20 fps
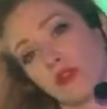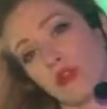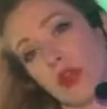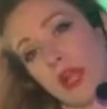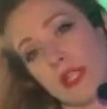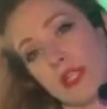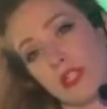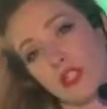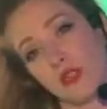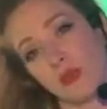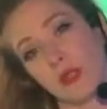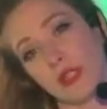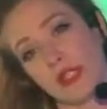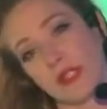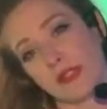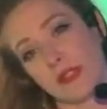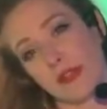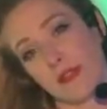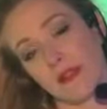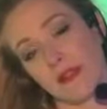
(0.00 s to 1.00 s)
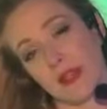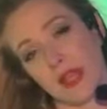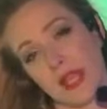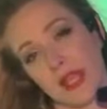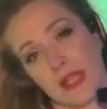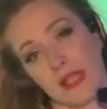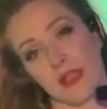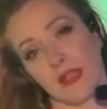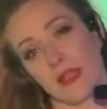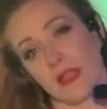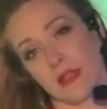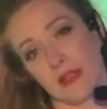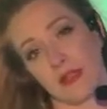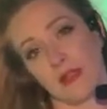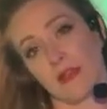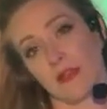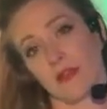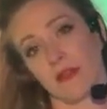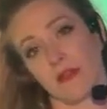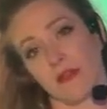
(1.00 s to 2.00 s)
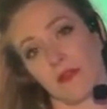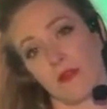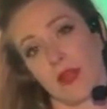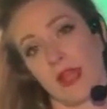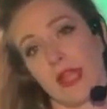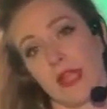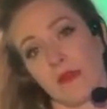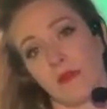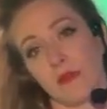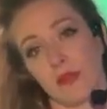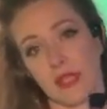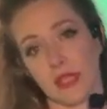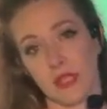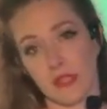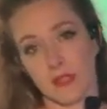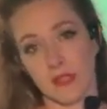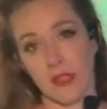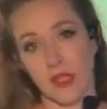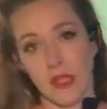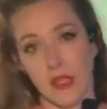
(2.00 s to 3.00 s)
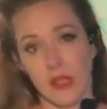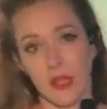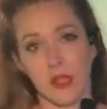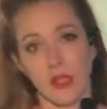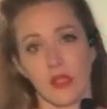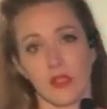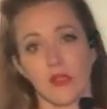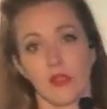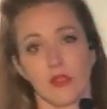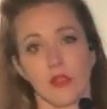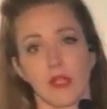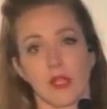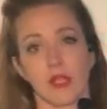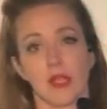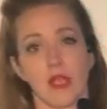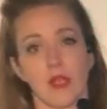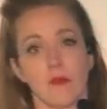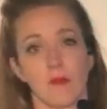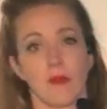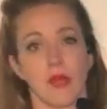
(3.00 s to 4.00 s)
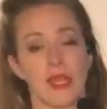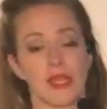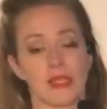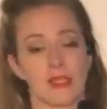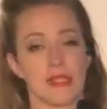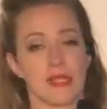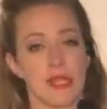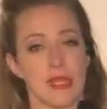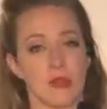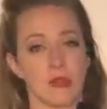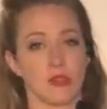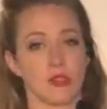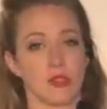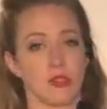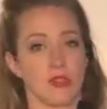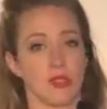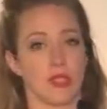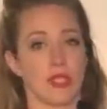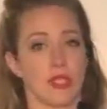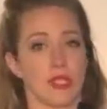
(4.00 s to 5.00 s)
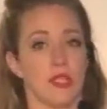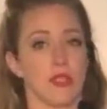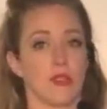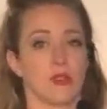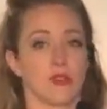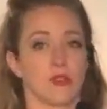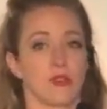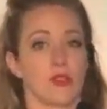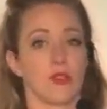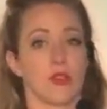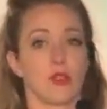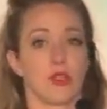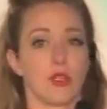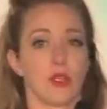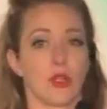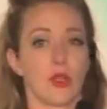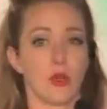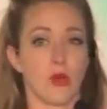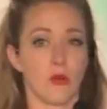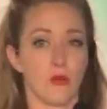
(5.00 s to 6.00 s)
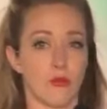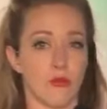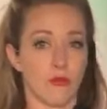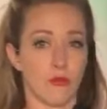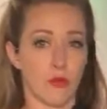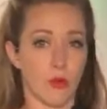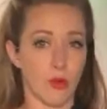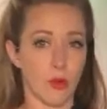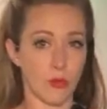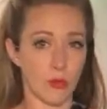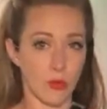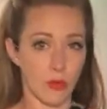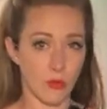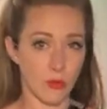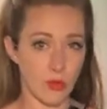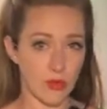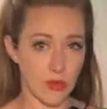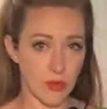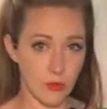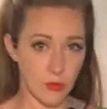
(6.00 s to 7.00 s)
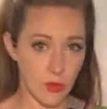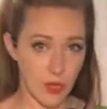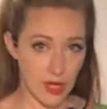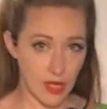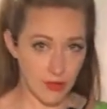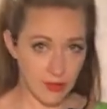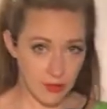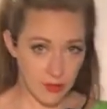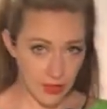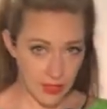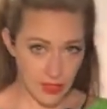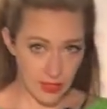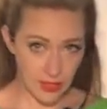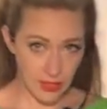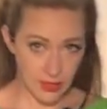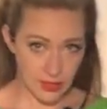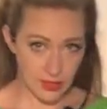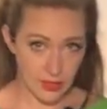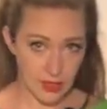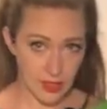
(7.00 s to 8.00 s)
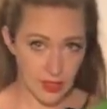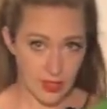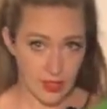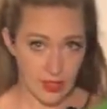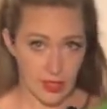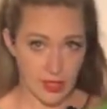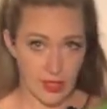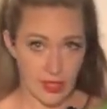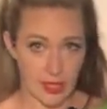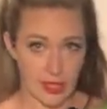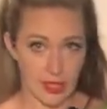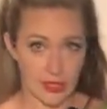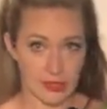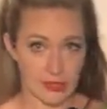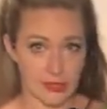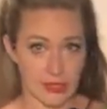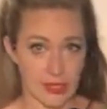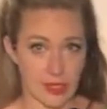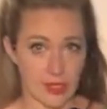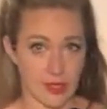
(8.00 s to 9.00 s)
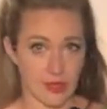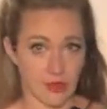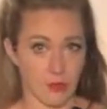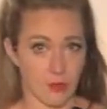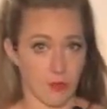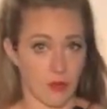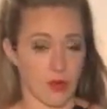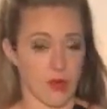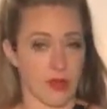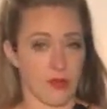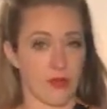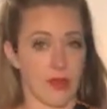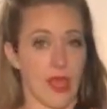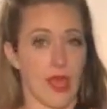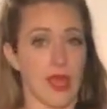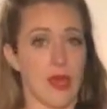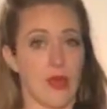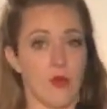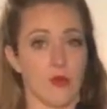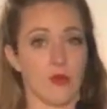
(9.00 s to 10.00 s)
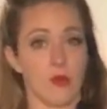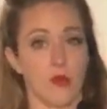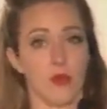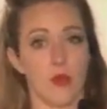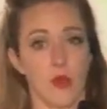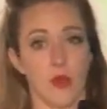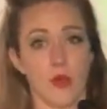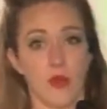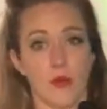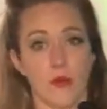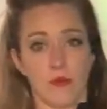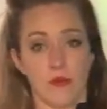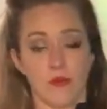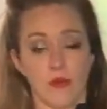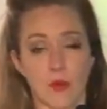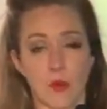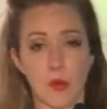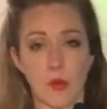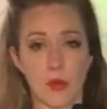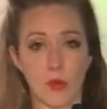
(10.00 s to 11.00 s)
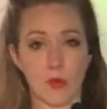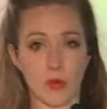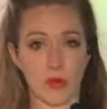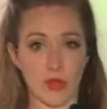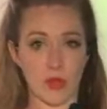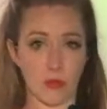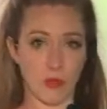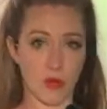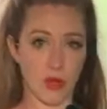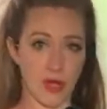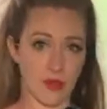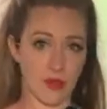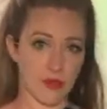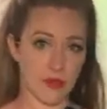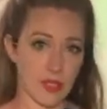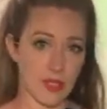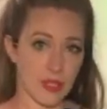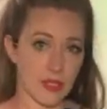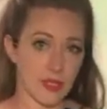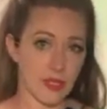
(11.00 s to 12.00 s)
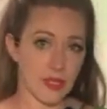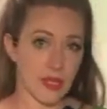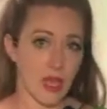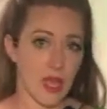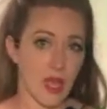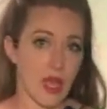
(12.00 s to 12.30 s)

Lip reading: try to do it as a thing, right? Because you're gonna come back down to the heel. So you're gonna go forward with the breath in, exhale, breath out. Forward with the breath in.